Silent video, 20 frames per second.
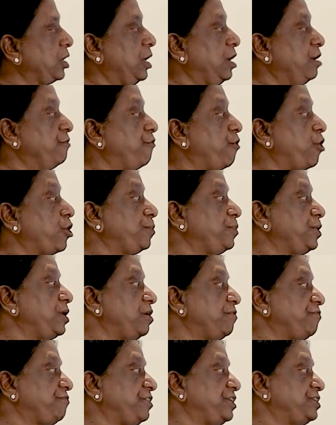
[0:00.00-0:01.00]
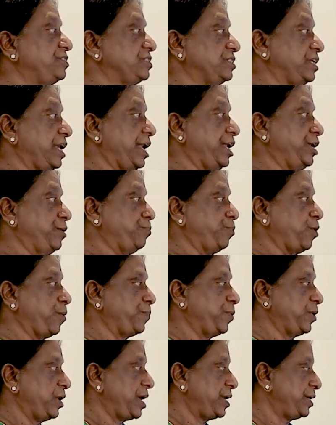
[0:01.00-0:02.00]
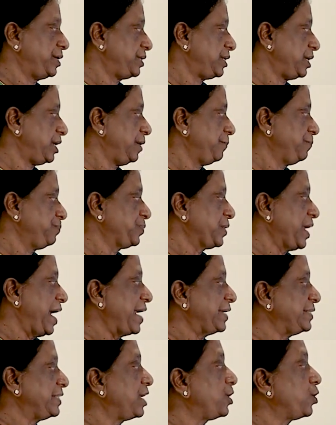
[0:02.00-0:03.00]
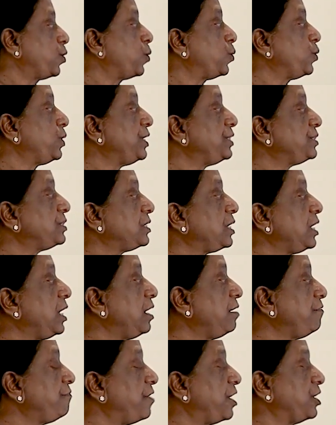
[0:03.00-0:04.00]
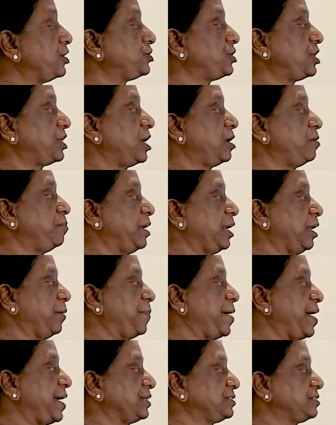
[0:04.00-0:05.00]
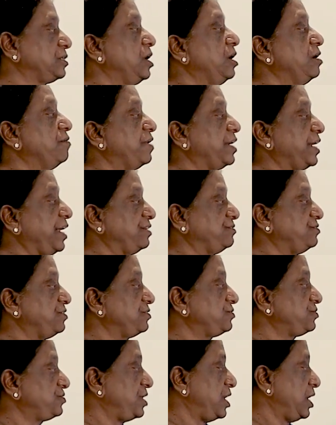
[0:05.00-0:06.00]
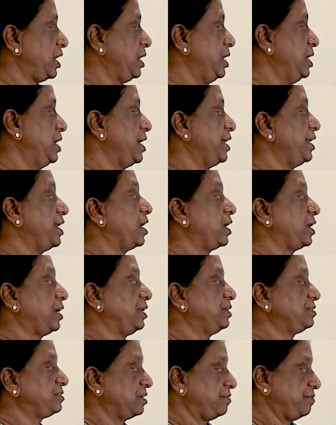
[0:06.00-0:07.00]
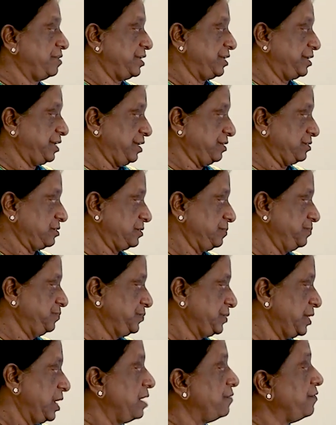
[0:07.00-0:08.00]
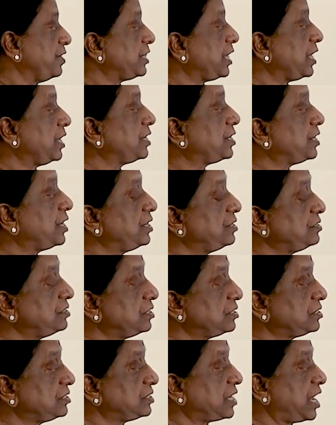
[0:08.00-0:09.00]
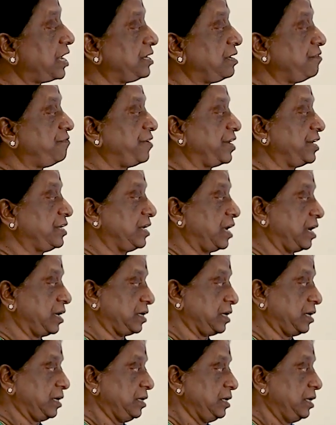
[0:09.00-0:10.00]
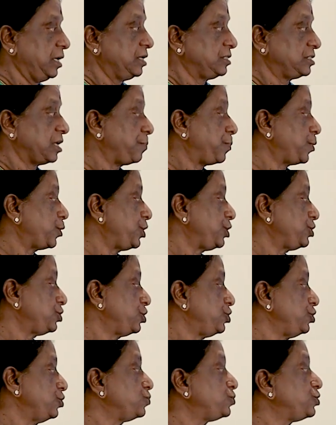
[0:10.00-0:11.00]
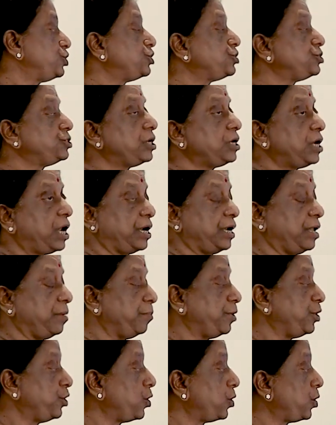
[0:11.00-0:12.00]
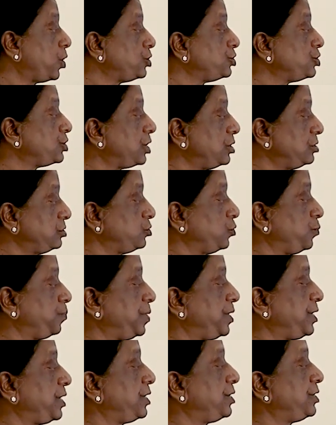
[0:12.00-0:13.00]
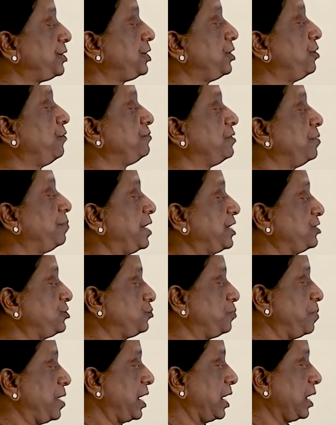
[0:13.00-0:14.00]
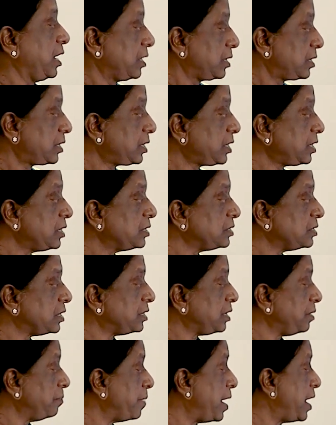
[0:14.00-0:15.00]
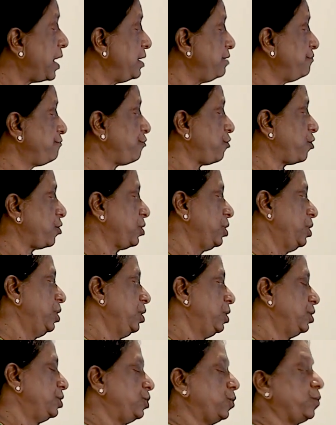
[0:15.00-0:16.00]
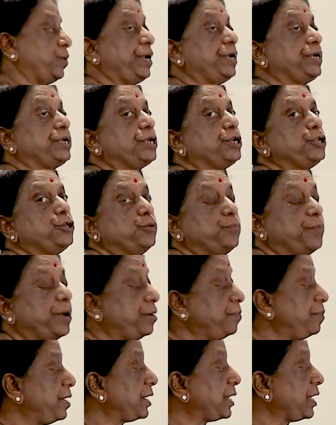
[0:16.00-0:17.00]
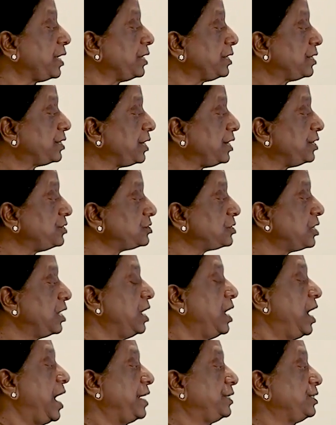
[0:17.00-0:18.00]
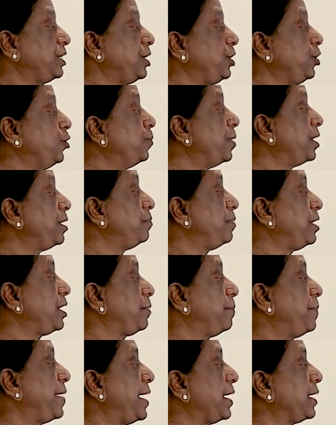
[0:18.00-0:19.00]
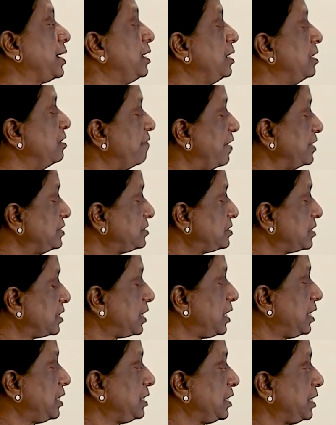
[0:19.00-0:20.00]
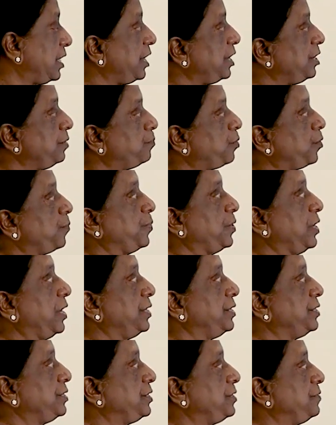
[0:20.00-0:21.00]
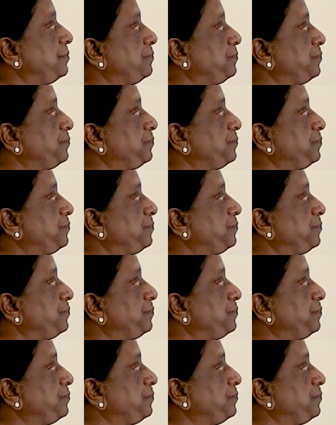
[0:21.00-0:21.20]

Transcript: formula feeds gained popularity and then only 3 functional milk banks were existing in early 70s. With increasing scientific data supporting the nutritional and immunological superiority of the breast milk, the demand for donated human milk increased and the human milk bank once again gained popularity.